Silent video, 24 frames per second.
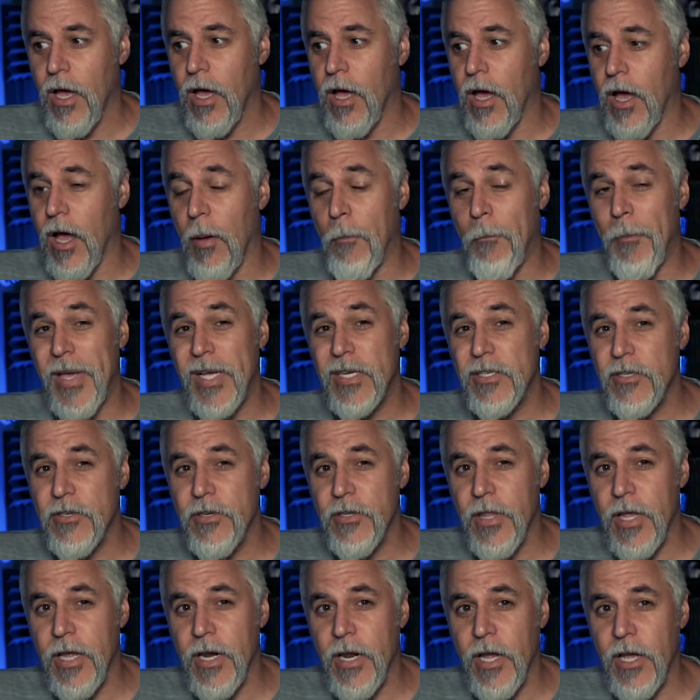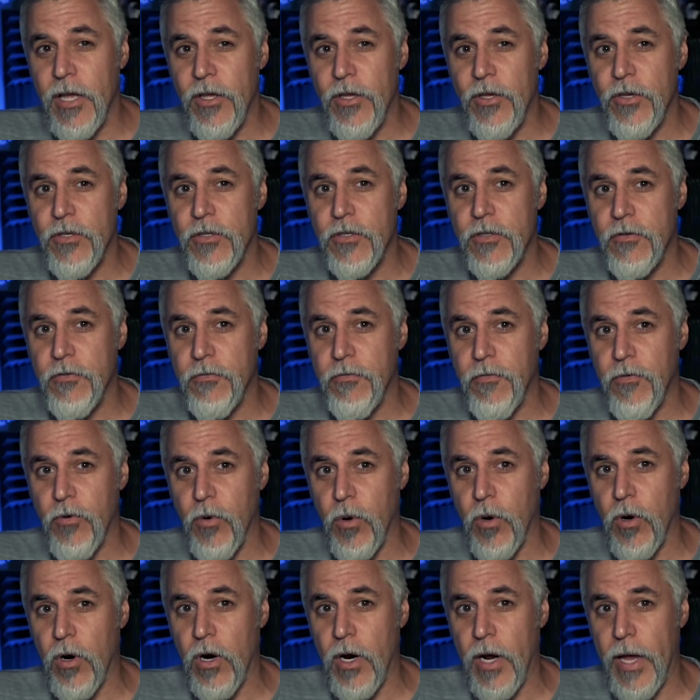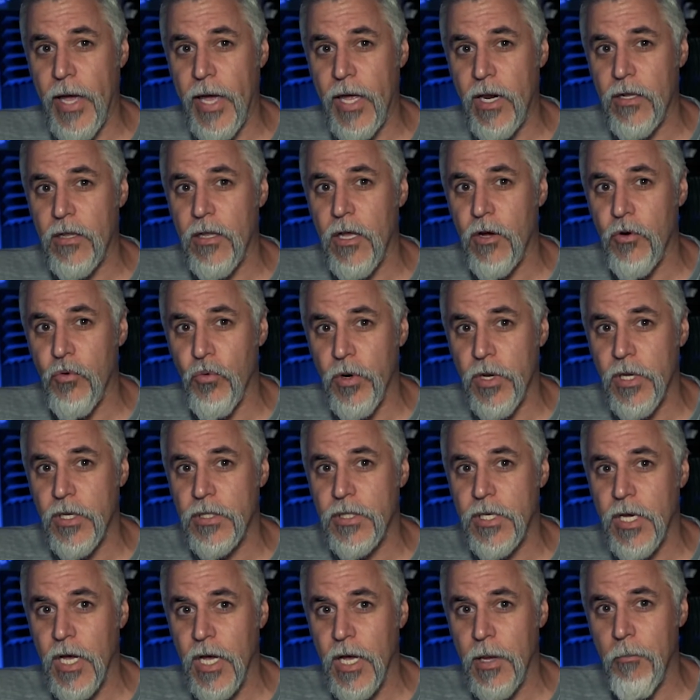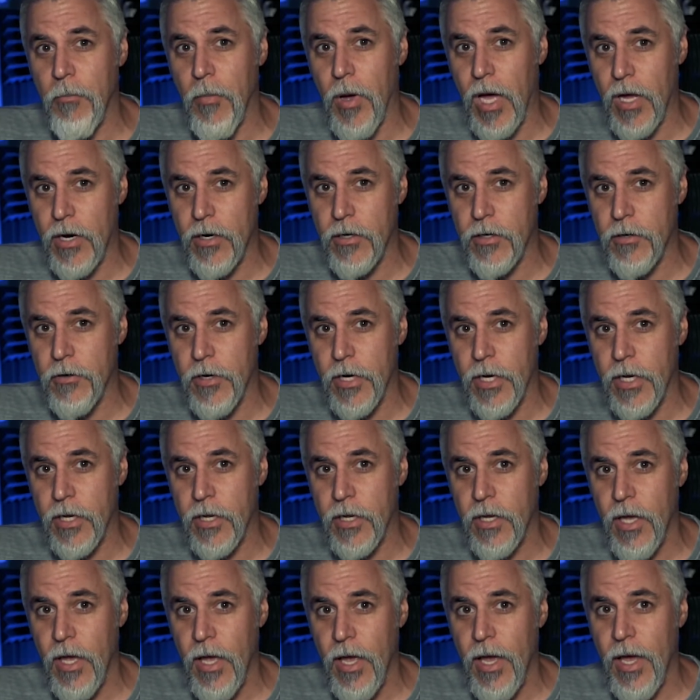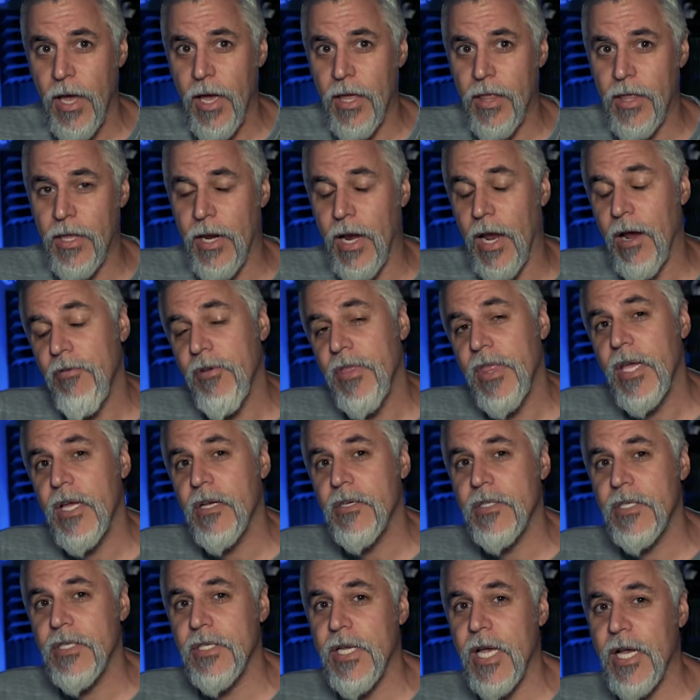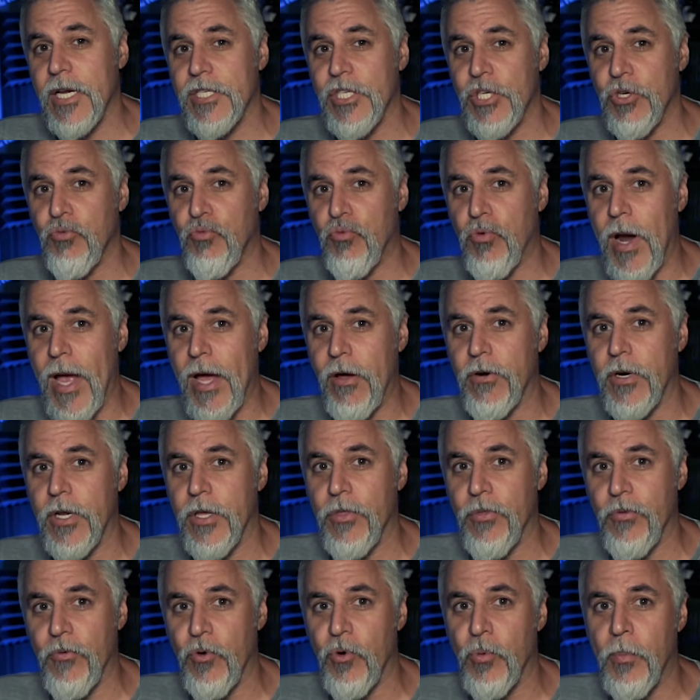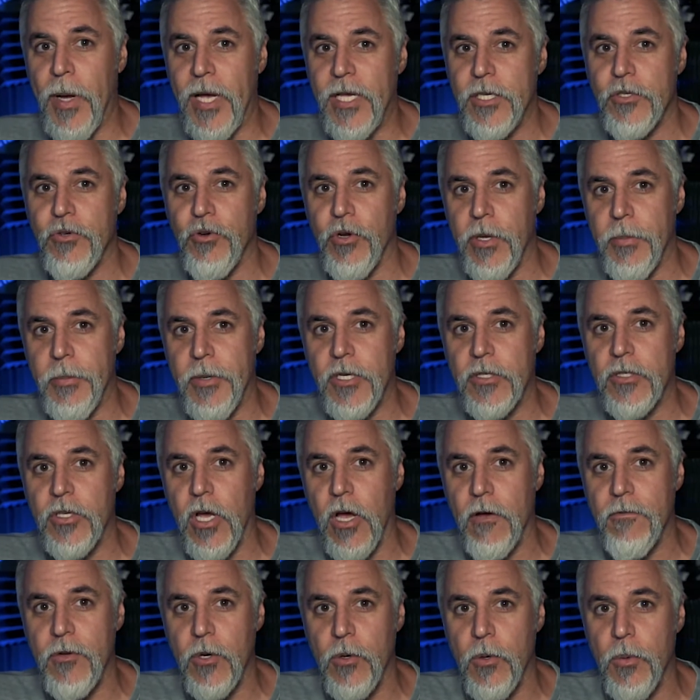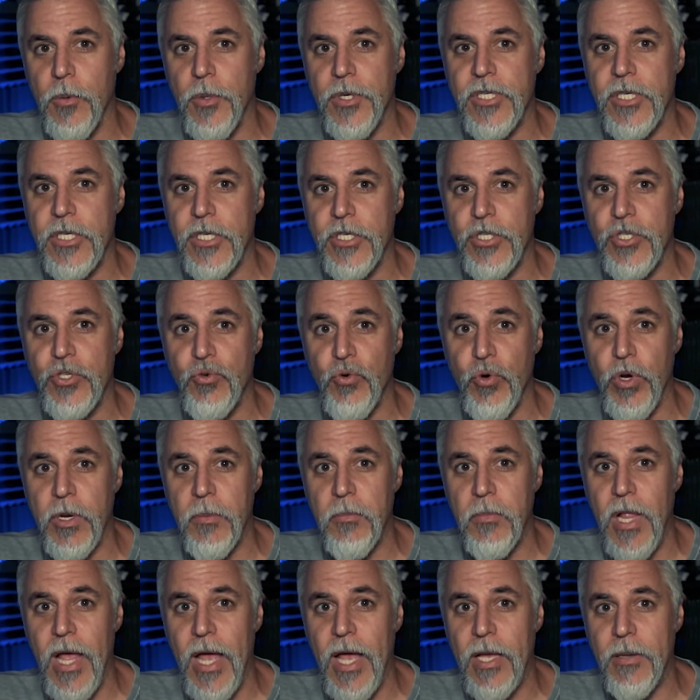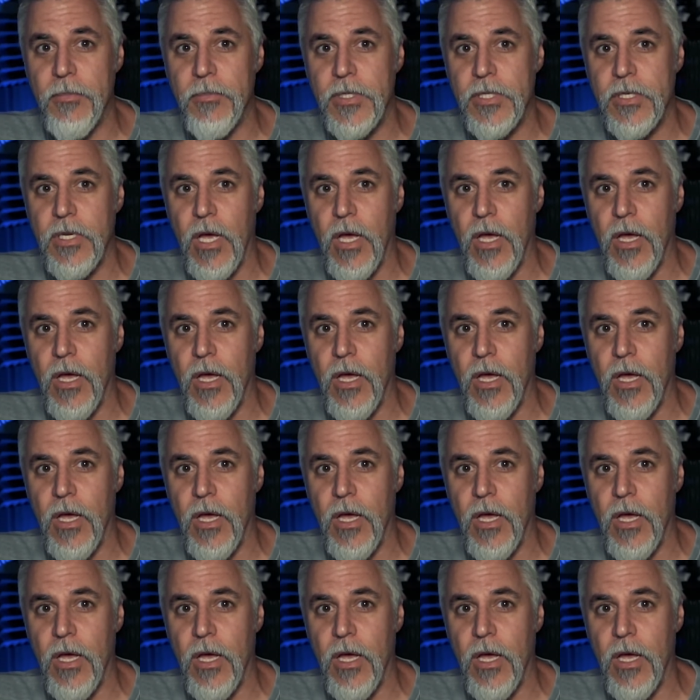a mixer that I used for analog real-time monitoring, and then everything else is actually routed through my streaming software, which is Streamlabs